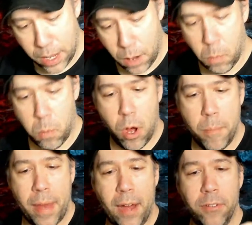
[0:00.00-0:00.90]
a wall
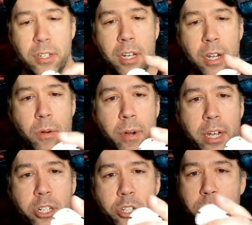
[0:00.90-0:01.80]
mount where you
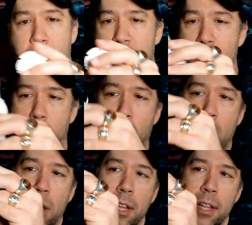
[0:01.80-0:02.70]
could screw this into the
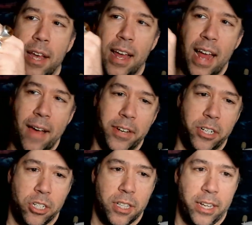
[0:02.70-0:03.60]
wall and have it
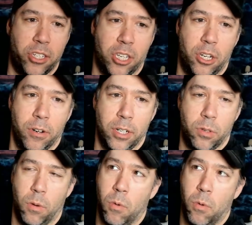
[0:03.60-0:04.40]
just like secured into a